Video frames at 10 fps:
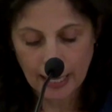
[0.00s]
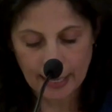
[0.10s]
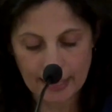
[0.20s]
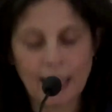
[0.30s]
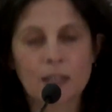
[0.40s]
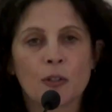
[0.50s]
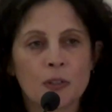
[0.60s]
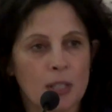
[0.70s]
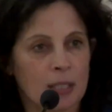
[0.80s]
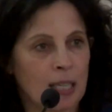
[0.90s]
And that's
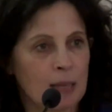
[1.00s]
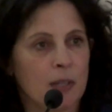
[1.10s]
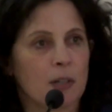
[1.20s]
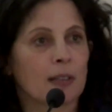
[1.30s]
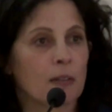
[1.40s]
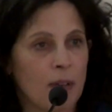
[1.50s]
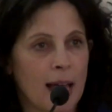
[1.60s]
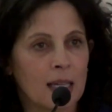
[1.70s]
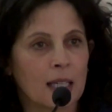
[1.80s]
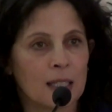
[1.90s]
also the same year that the
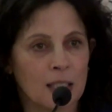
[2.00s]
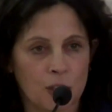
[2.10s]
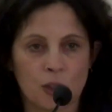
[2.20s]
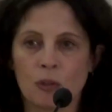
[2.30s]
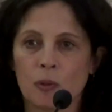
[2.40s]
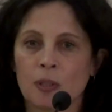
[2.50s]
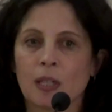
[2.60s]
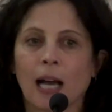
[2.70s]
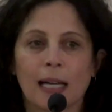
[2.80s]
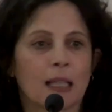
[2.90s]
Vatican
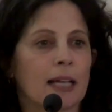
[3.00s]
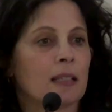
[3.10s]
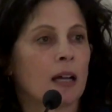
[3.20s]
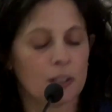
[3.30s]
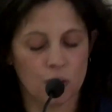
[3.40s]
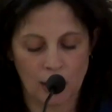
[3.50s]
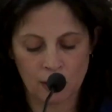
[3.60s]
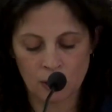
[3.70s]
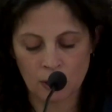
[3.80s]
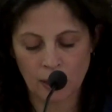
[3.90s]
issues guidelines on
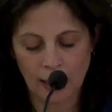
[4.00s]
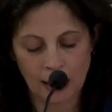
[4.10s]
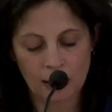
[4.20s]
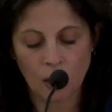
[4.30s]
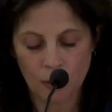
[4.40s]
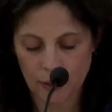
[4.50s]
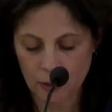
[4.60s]
gender, and